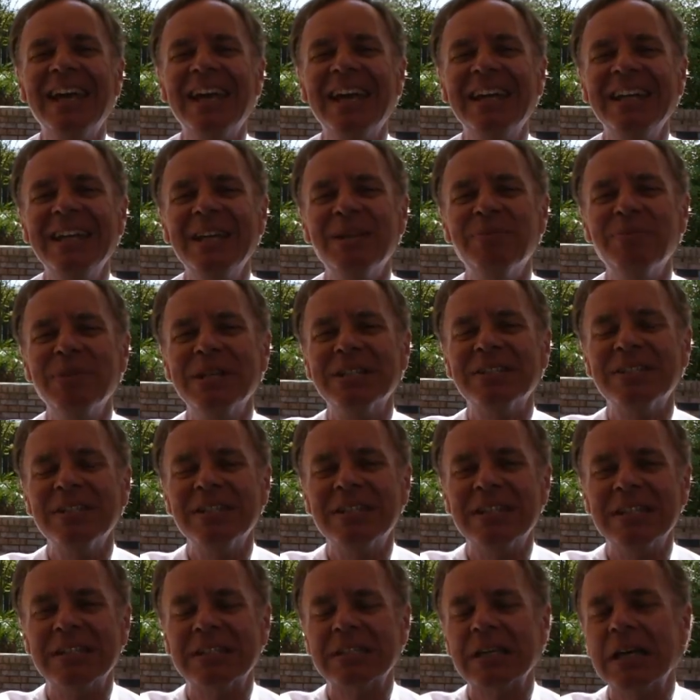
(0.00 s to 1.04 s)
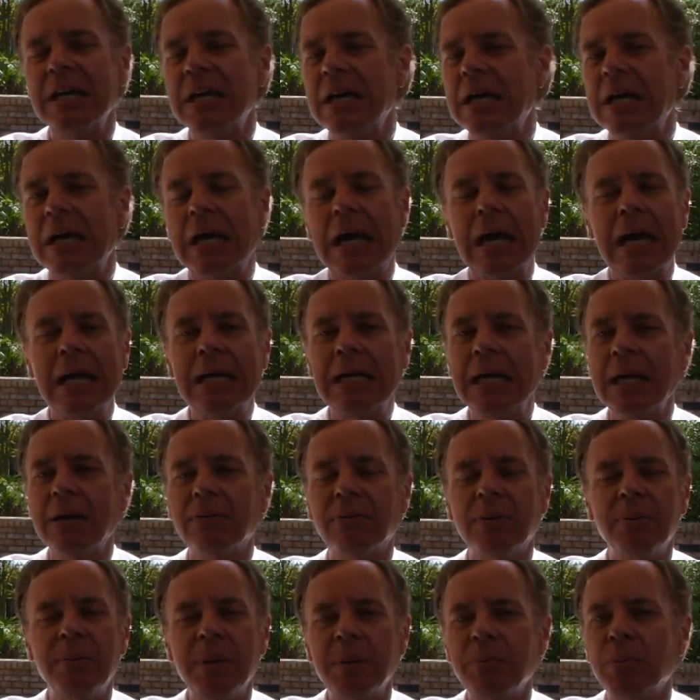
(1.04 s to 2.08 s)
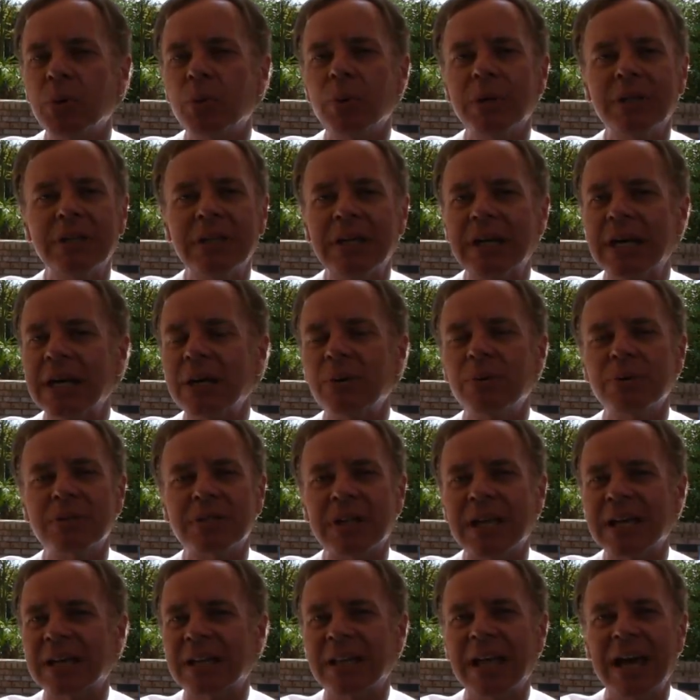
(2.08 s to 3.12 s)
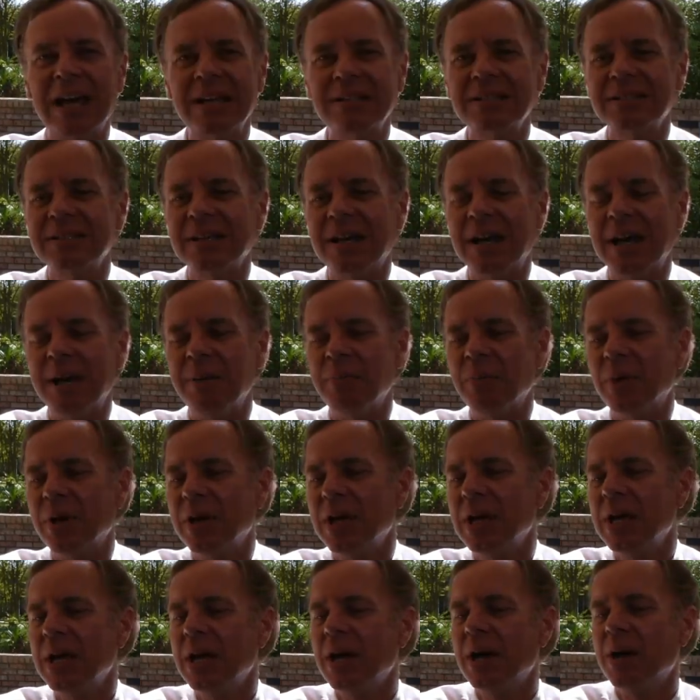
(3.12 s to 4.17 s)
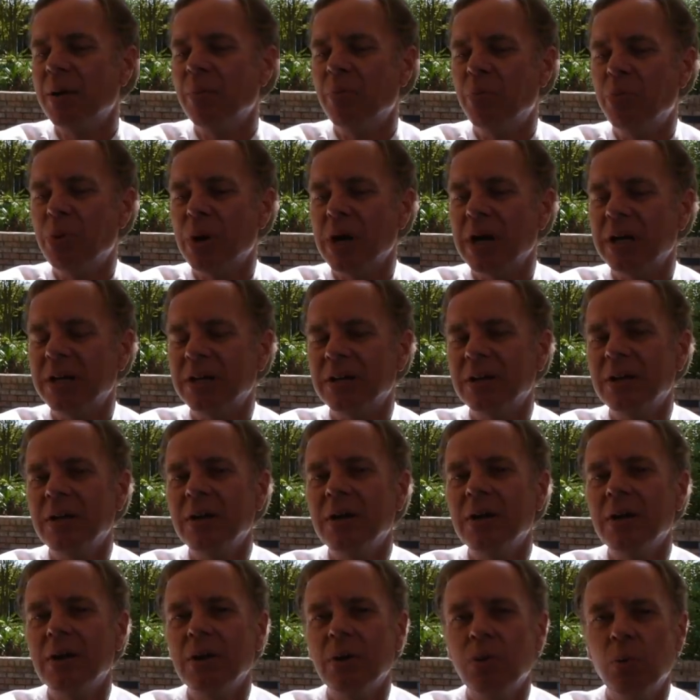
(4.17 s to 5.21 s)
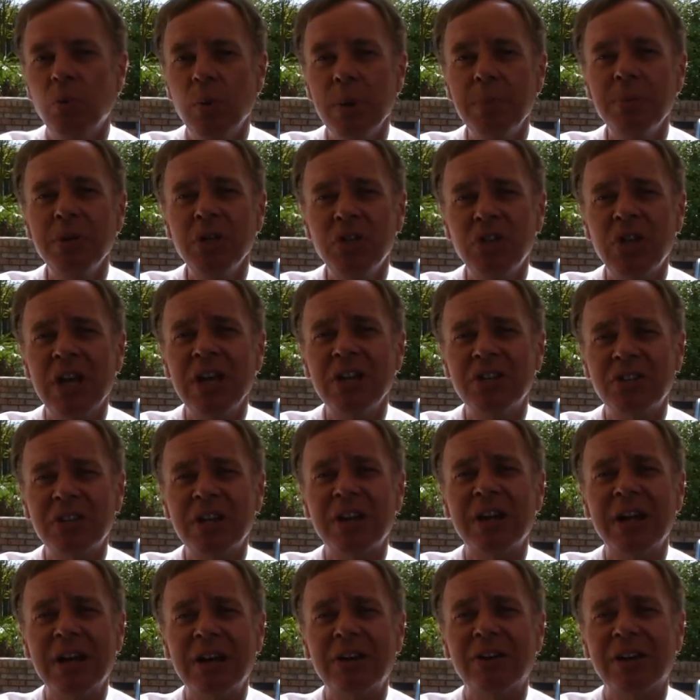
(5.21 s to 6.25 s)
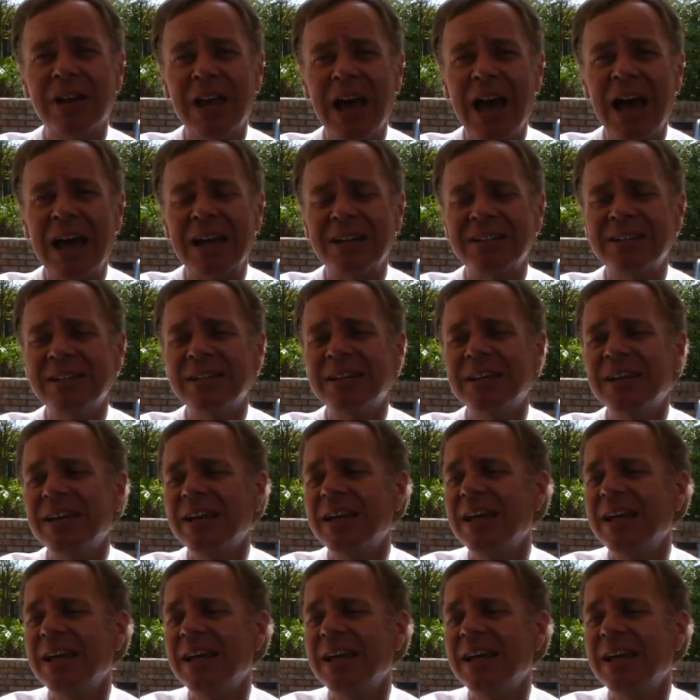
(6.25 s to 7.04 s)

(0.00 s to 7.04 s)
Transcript: And he admits, he says, "I can't remember what their hair was like last time, but women change their hair a lot.